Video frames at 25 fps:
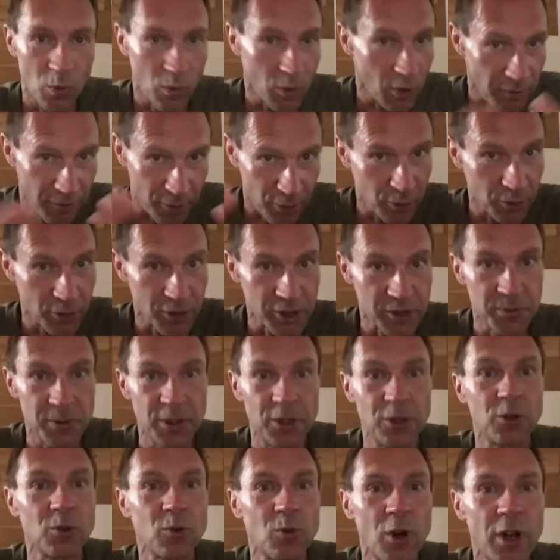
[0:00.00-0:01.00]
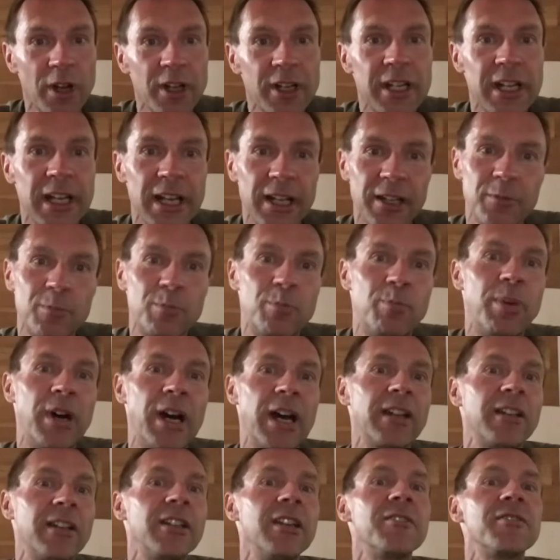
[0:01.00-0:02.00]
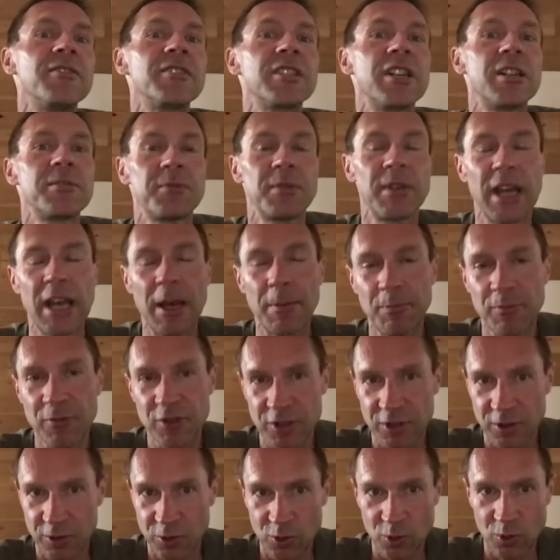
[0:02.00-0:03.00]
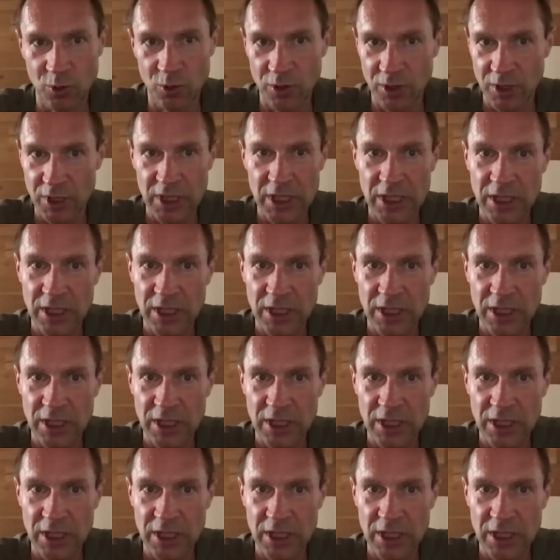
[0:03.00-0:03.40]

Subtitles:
of course, we don't want that, but if something happens to